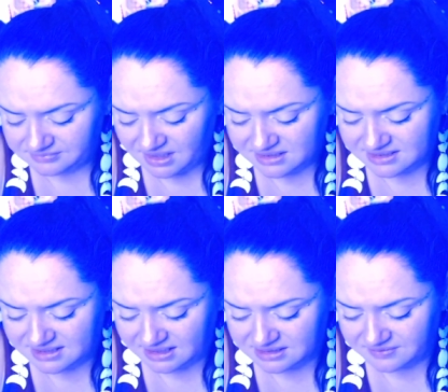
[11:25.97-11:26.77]

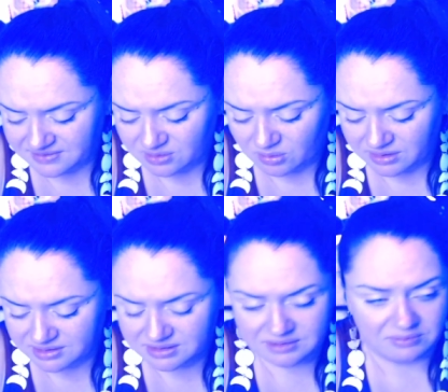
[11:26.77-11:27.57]
Six of
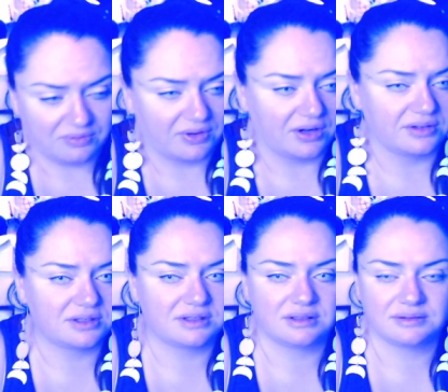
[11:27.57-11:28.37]
Swords reversed.